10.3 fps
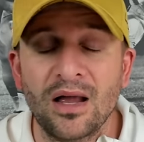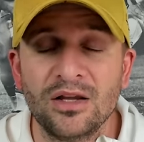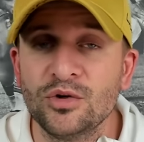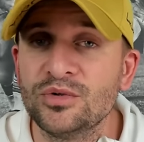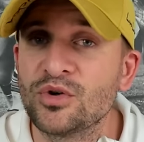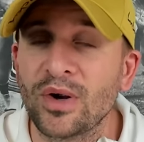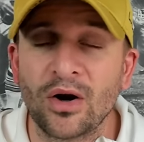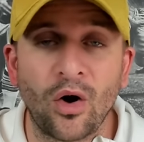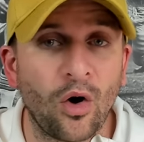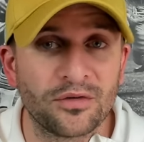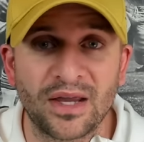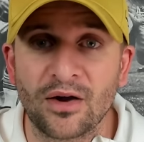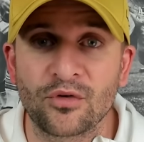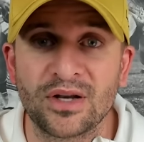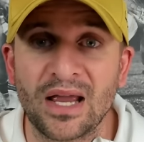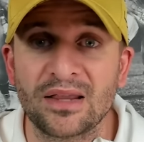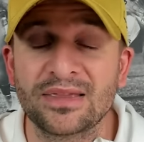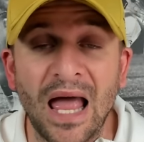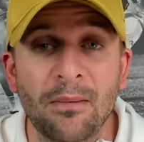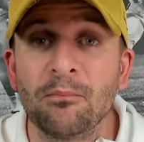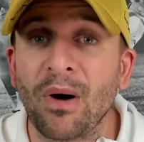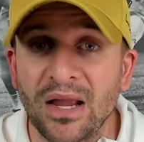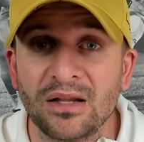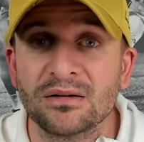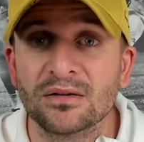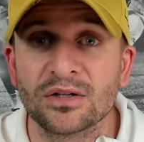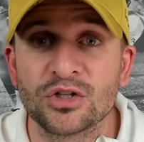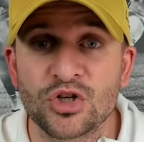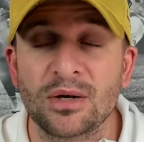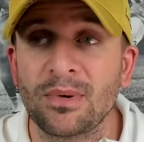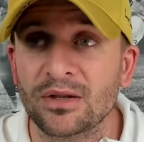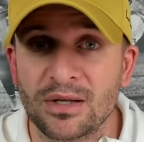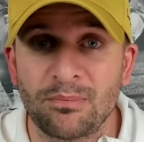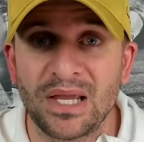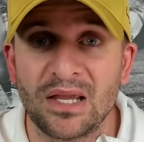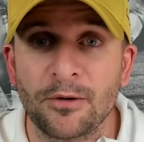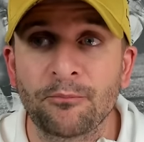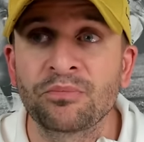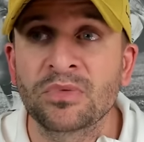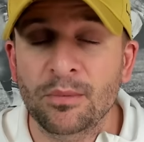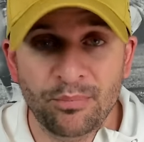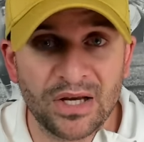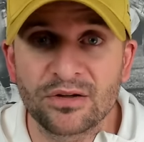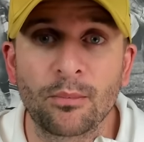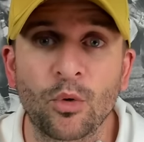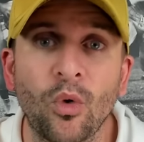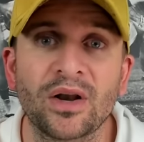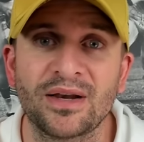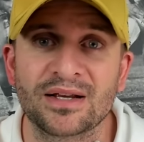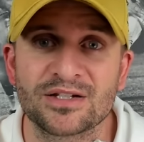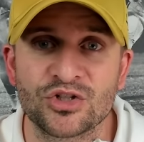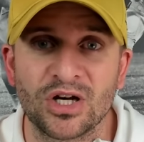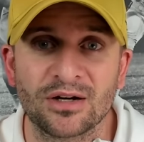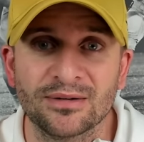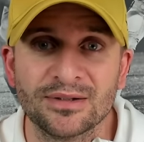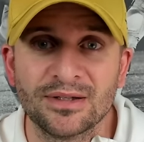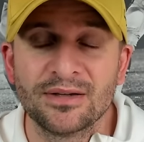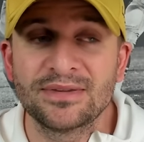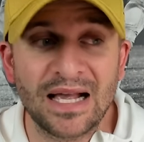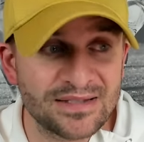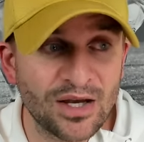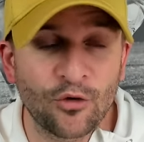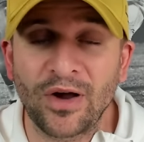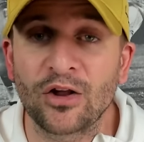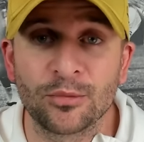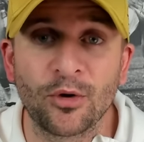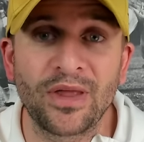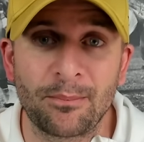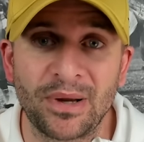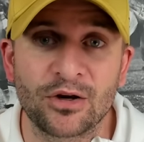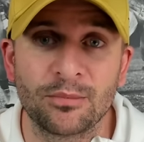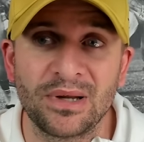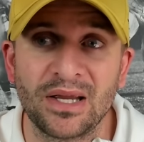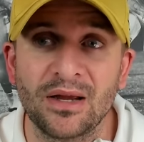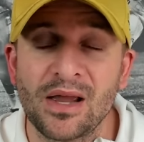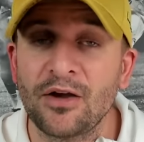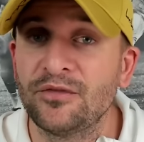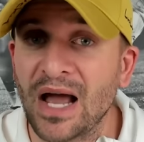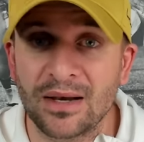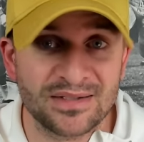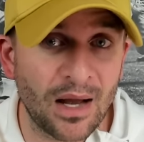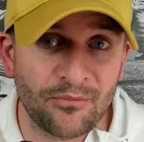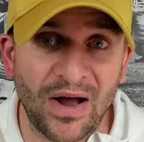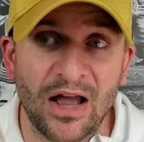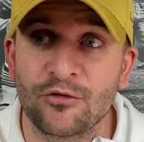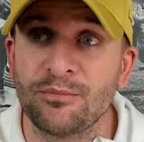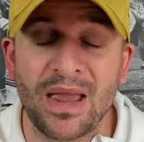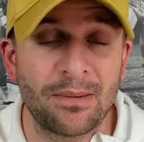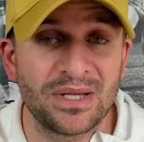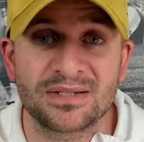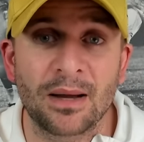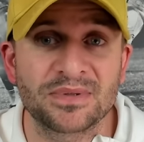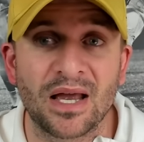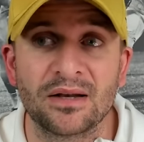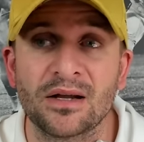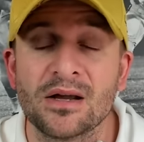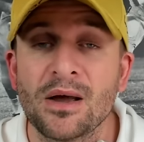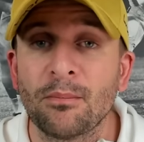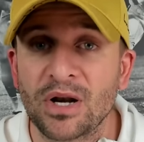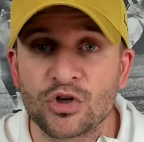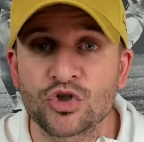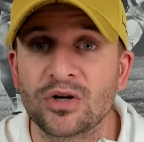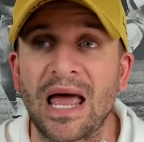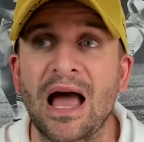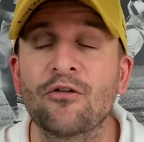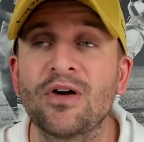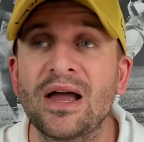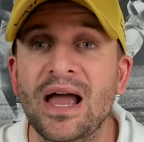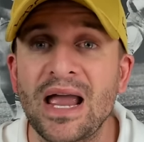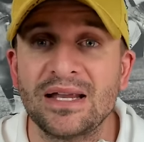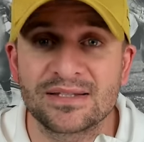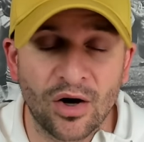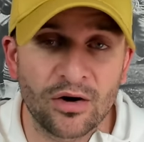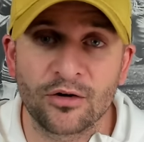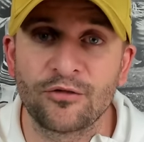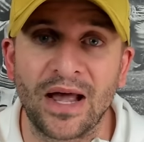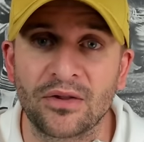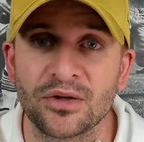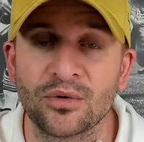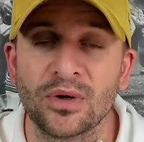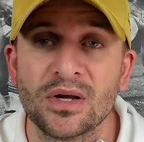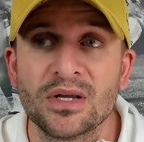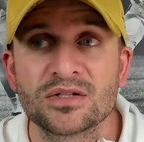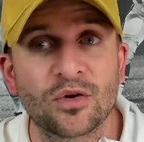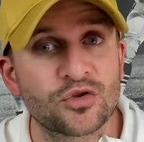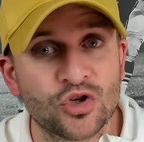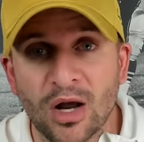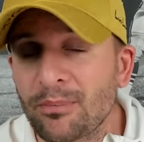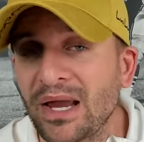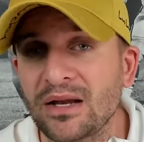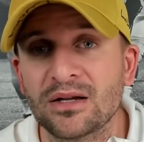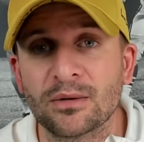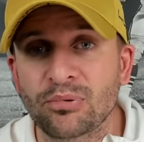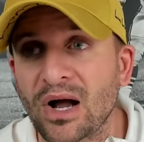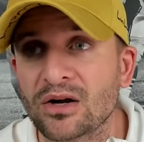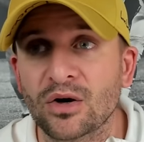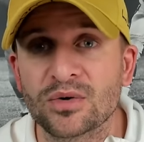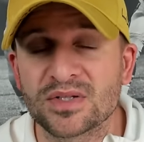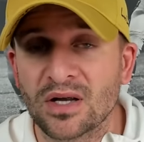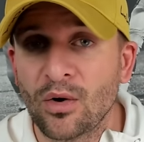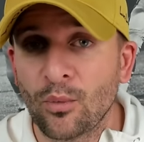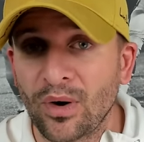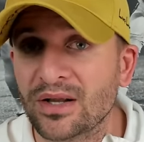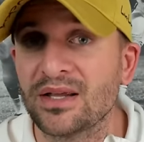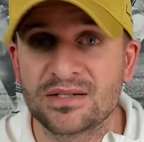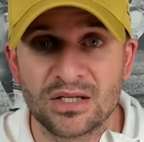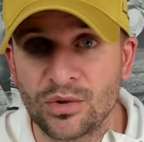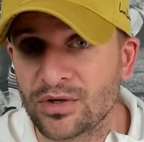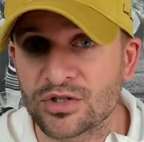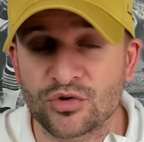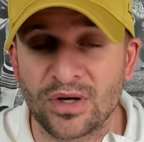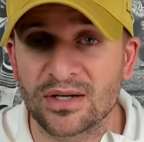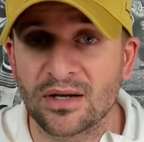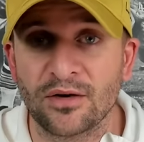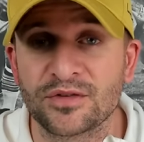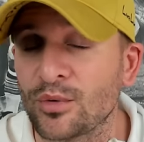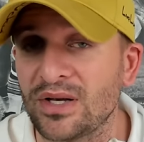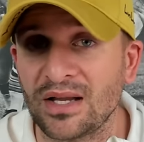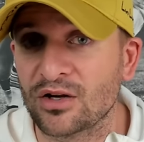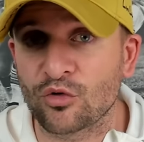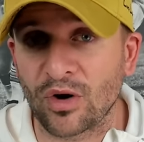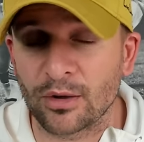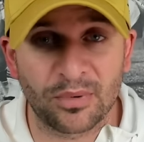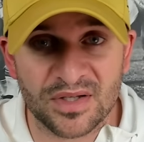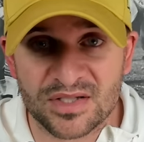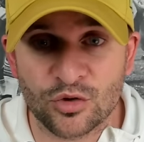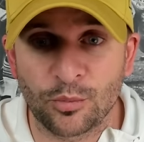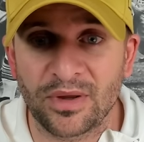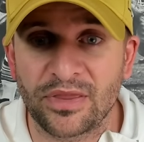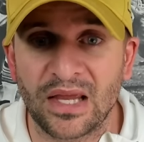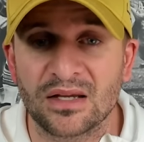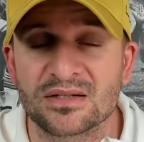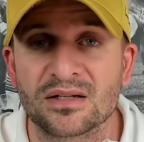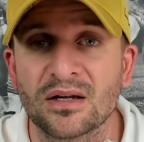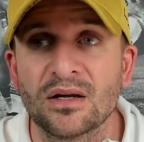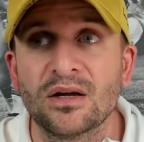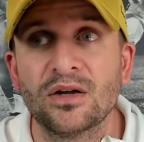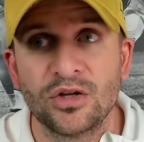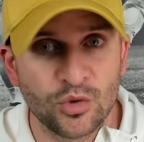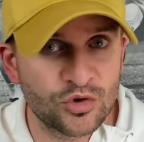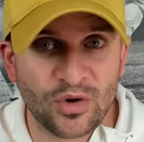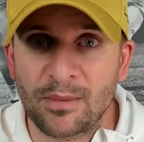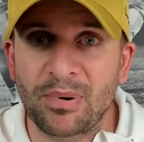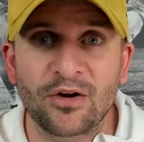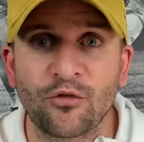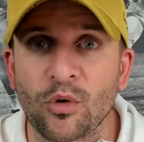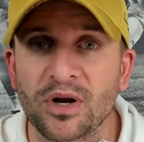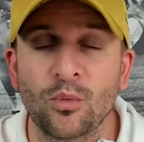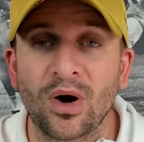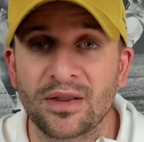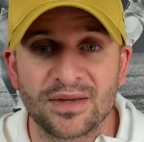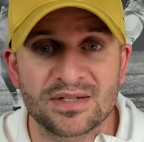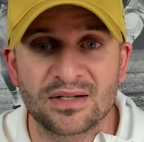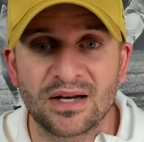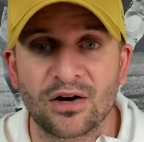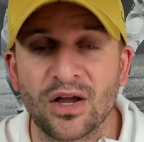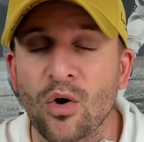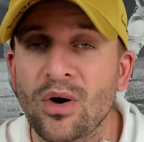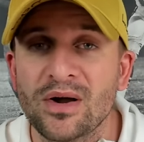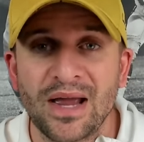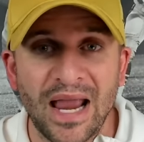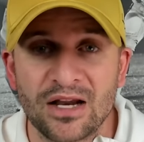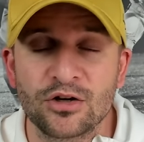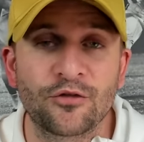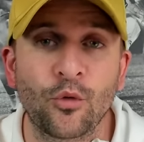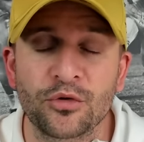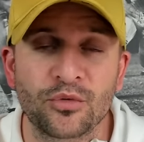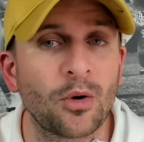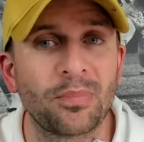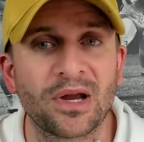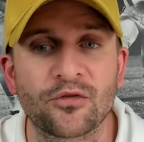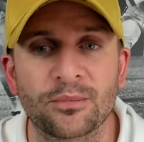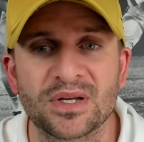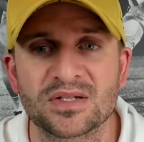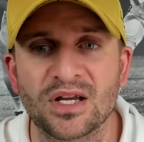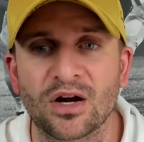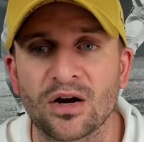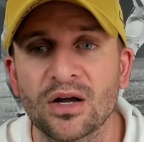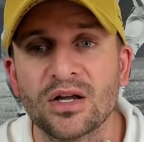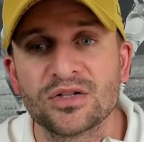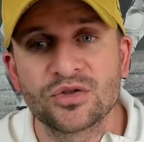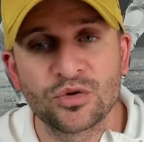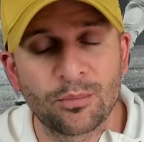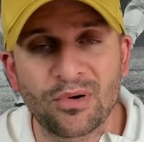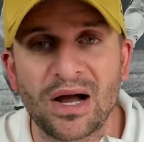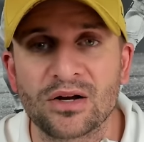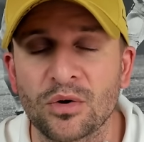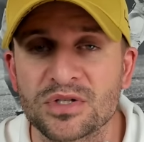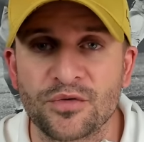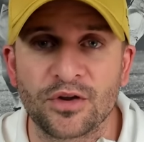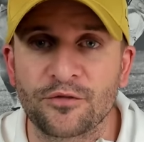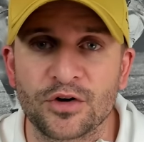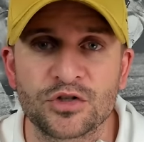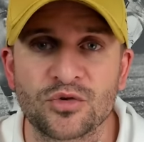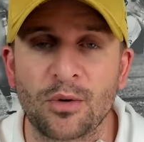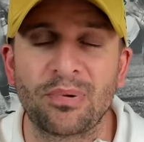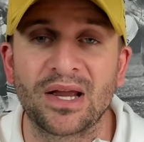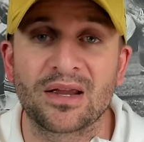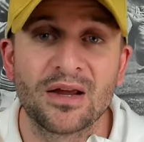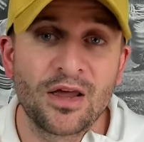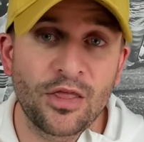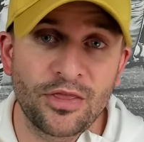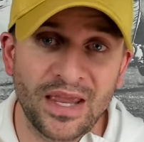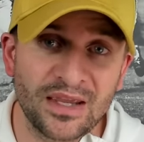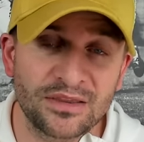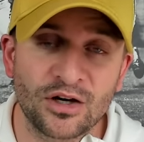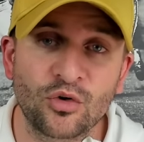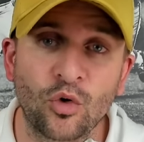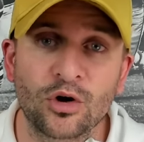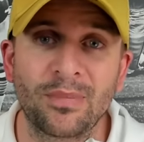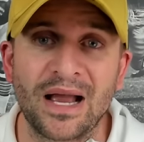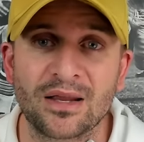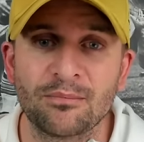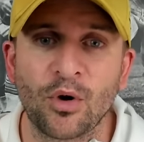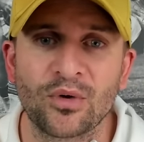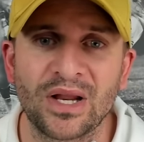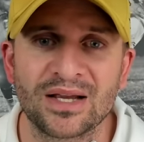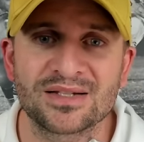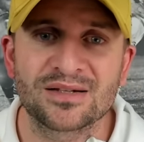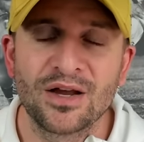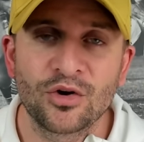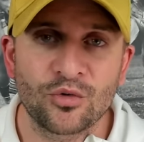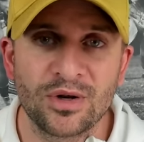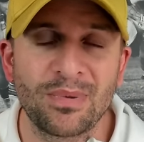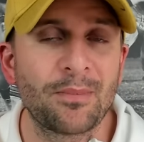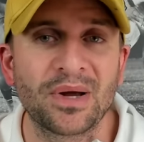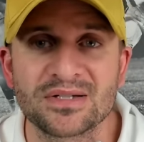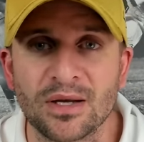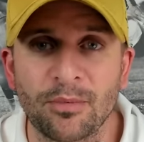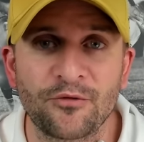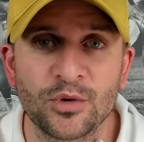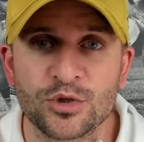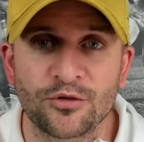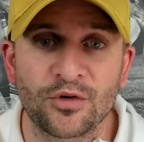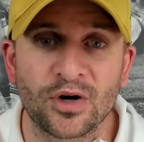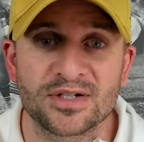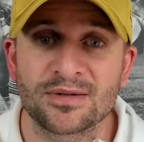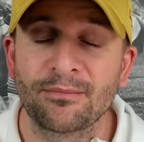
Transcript: you do it all day, every day. That might legitimately be pick number 1 next year. That's how valuable that pick could be. If not top 5, maybe top 10, but it should have a ton of value. So if Sean Payton and the Broncos want to continue their string of doing incredibly stupid things, you trade pick 41 in this scenario and your 4th round pick from this year to the Broncos for their 1st round pick. They get their quarterback in Bo Nix. Green Bay picks up a future first.